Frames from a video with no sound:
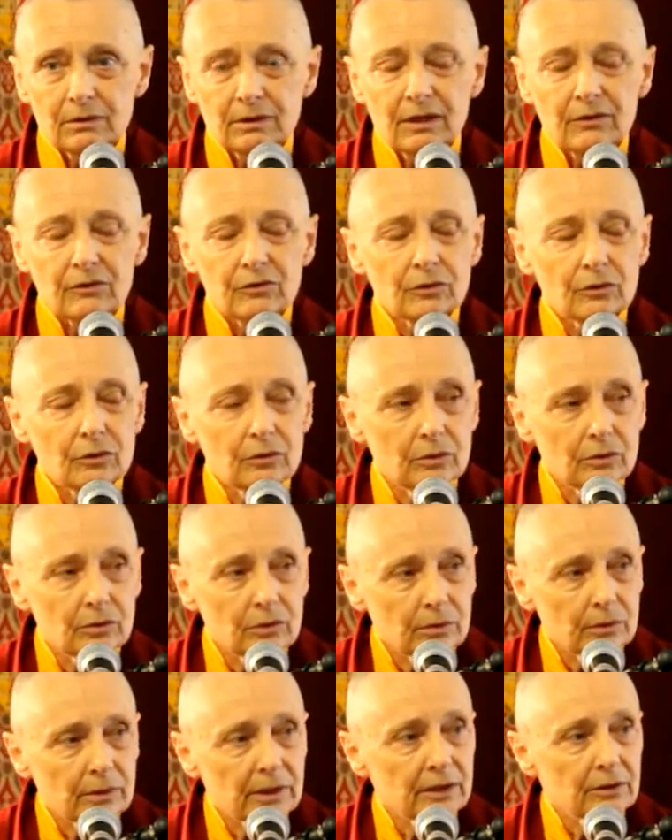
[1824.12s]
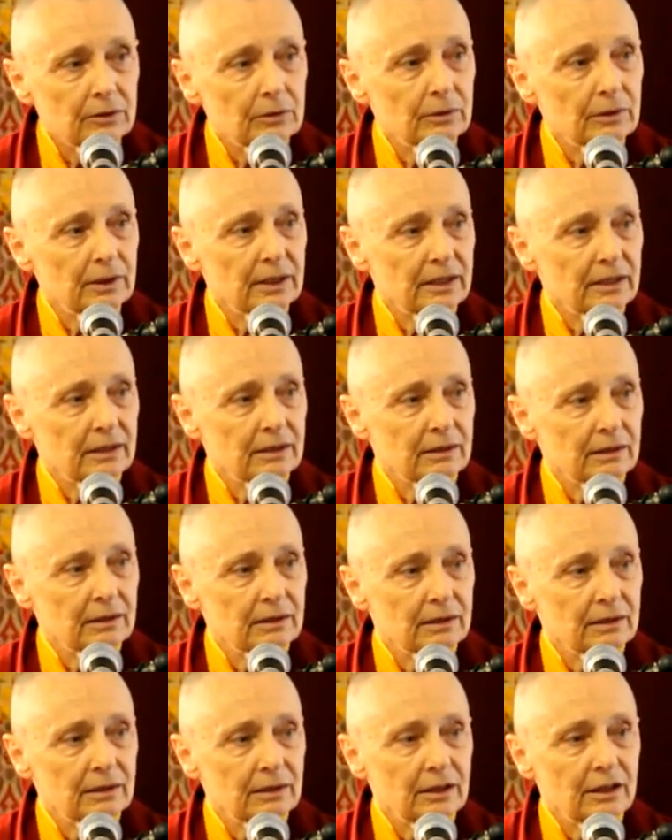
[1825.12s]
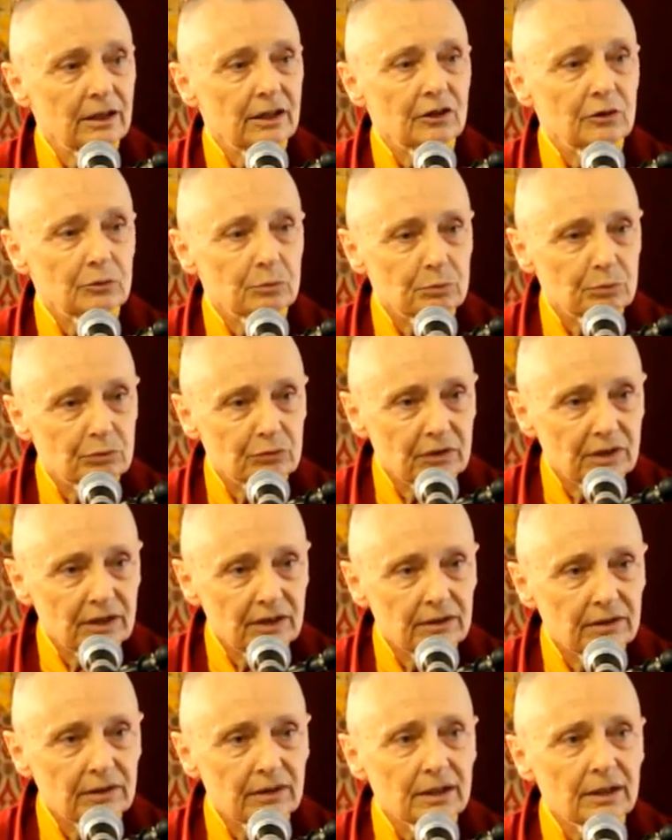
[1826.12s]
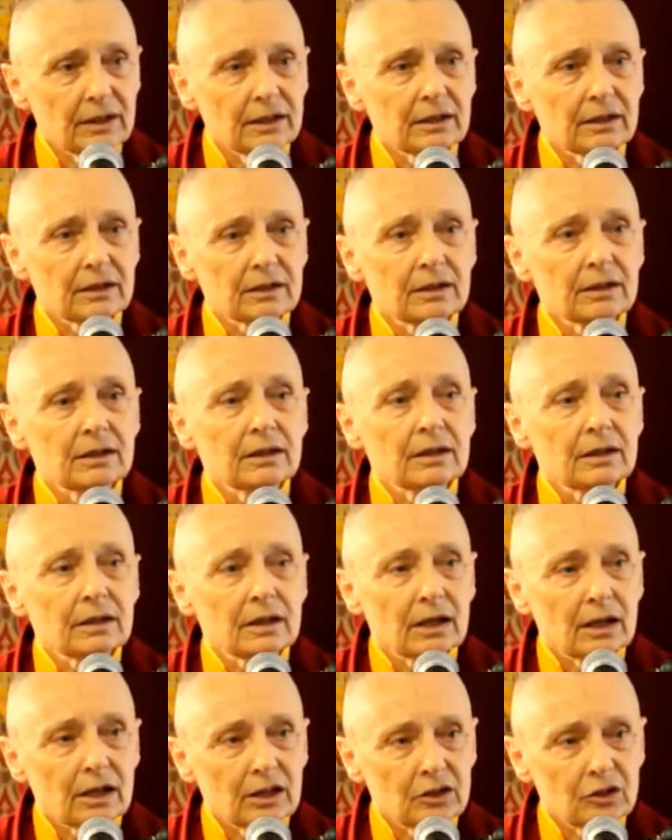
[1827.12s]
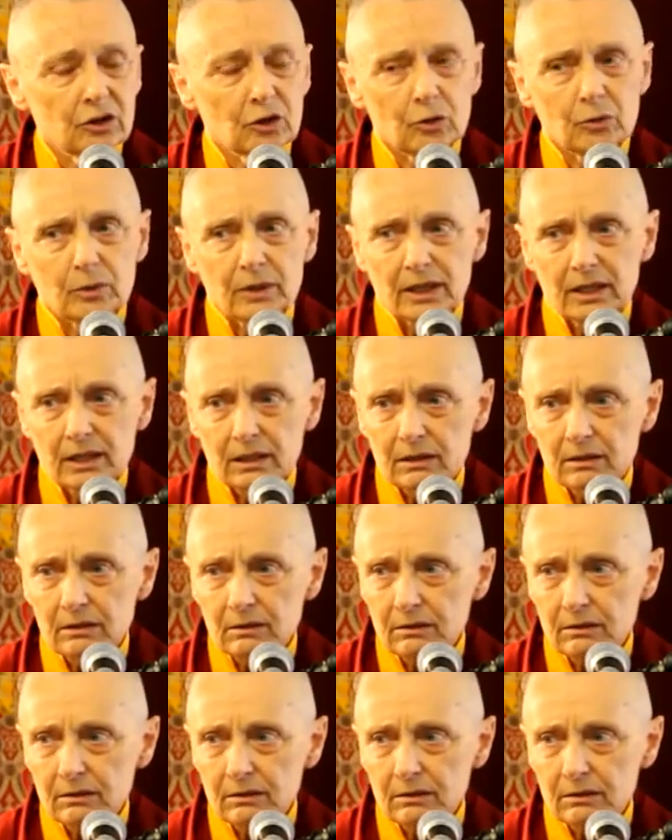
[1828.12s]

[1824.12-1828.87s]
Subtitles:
That's all we're doing. It's breathing and knowing,